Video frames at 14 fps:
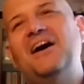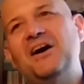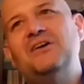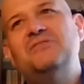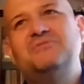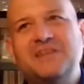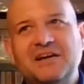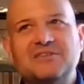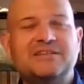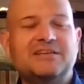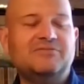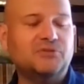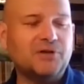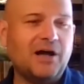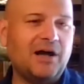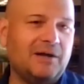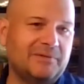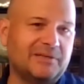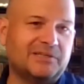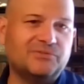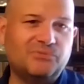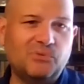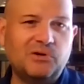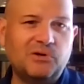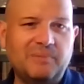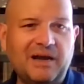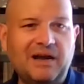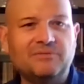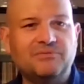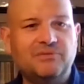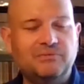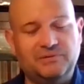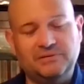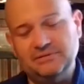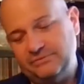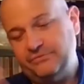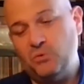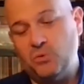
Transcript: of Daredevil comics for about oh,